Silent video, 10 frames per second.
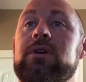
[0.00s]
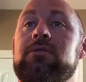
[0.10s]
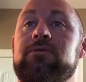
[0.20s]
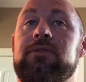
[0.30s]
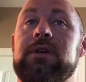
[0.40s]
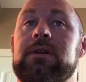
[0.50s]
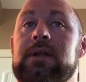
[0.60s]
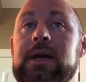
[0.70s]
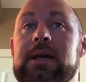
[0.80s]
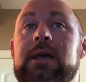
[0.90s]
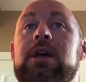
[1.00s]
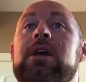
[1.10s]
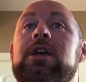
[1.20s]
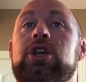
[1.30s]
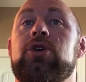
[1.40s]
can feel like
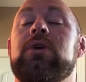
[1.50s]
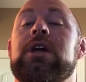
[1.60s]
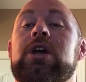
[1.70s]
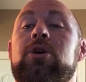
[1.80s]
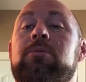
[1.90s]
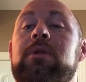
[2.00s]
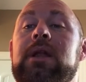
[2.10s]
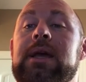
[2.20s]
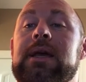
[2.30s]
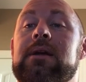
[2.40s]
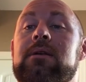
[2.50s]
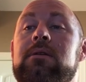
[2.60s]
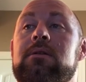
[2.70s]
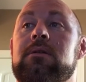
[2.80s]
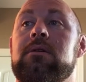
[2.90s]
you can go plan,
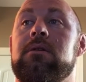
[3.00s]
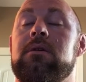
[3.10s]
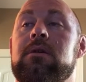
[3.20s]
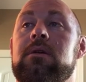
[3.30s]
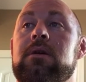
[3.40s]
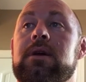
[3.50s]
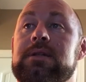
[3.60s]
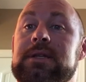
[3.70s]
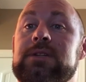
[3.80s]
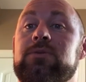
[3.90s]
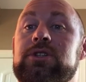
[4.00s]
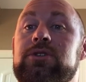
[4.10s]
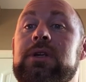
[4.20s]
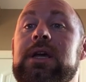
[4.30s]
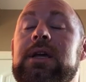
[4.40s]
because that's what
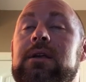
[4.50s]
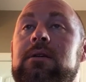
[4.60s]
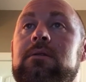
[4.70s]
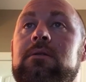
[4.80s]
you need.